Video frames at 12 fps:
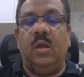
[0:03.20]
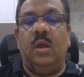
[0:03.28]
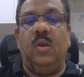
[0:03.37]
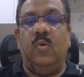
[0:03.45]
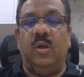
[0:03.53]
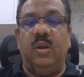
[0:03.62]

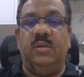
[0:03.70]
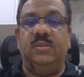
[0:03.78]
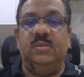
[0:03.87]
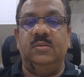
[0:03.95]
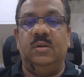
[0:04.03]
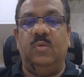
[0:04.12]
Hello,
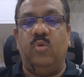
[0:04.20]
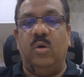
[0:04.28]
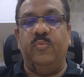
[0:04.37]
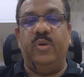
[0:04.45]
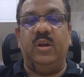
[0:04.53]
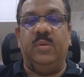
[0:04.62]
colleagues. A
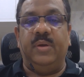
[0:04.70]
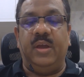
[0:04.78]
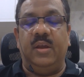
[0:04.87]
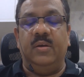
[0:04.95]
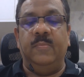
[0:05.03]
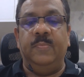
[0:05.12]
warm welcome
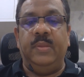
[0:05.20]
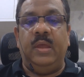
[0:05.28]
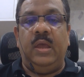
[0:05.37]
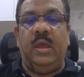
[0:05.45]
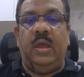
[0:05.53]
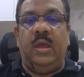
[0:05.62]
again.
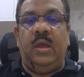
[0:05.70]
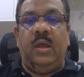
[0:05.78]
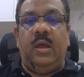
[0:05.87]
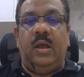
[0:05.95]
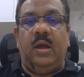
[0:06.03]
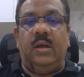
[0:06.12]

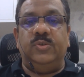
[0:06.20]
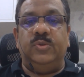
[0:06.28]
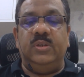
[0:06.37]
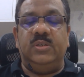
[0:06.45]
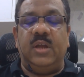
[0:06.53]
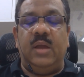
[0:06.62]
So
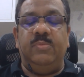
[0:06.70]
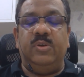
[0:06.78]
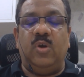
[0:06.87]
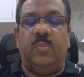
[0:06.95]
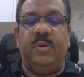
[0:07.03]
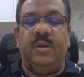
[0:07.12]
this time the
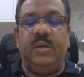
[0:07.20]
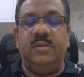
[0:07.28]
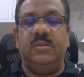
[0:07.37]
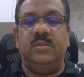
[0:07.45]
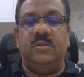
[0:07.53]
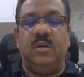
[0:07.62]
topic
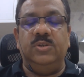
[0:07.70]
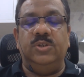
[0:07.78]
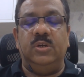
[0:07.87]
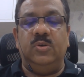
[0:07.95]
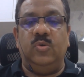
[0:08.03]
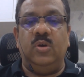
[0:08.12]
is
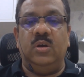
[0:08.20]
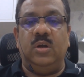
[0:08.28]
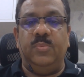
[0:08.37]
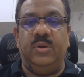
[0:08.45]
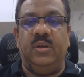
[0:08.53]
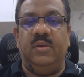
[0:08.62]
structured oral
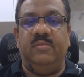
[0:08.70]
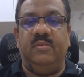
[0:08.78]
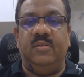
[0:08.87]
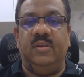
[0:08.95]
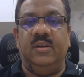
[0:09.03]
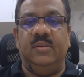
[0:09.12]

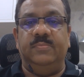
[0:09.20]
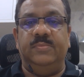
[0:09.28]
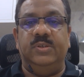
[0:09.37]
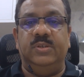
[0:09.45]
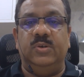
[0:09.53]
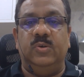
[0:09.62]
communication. Yeah.
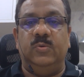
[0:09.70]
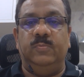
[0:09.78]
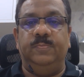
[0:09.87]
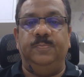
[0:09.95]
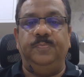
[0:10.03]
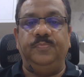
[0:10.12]
So
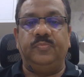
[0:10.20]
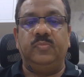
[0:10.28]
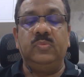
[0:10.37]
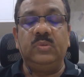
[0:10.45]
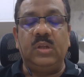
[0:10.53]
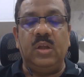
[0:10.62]

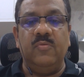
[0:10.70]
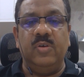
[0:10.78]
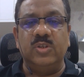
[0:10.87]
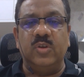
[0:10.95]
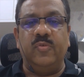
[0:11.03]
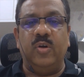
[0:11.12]

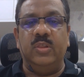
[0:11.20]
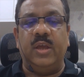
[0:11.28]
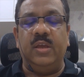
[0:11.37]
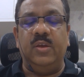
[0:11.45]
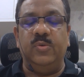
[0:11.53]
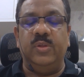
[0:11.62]
first of all,
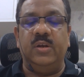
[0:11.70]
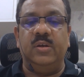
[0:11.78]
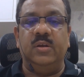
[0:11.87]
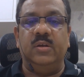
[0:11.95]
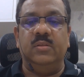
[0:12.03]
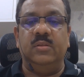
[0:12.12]
thank you that
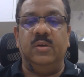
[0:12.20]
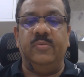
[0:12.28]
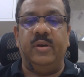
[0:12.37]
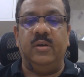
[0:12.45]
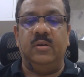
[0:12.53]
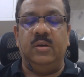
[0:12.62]
there
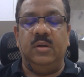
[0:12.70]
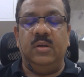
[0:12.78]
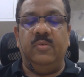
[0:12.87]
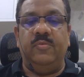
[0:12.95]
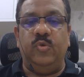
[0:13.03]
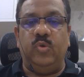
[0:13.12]
were
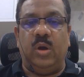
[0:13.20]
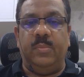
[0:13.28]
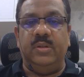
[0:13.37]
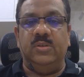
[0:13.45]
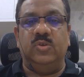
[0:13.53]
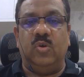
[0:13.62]
few
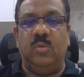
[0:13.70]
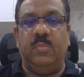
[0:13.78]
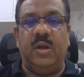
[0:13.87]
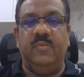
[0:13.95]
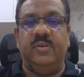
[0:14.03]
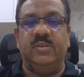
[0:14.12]
comments on
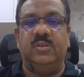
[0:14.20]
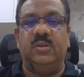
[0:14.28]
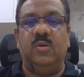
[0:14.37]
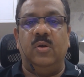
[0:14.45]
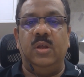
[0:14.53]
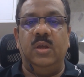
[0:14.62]
my first
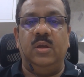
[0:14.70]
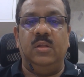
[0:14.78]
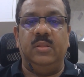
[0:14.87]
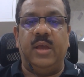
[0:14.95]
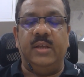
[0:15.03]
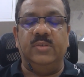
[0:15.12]
recording,
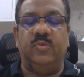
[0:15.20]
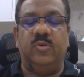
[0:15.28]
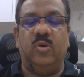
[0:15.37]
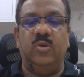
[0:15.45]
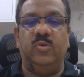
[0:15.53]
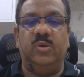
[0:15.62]
and thanks for
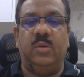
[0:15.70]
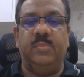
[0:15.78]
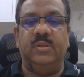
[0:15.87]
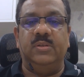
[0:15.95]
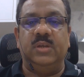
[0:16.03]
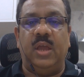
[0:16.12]
all your
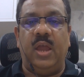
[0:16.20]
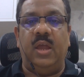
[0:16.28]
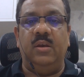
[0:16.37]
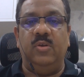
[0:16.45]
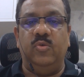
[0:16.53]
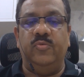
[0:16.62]
comments
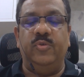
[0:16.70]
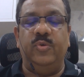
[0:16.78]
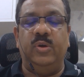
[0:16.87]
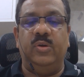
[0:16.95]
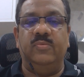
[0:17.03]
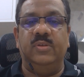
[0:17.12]
and your
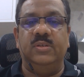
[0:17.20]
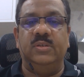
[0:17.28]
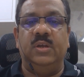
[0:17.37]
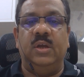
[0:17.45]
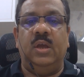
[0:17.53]
viewing of this.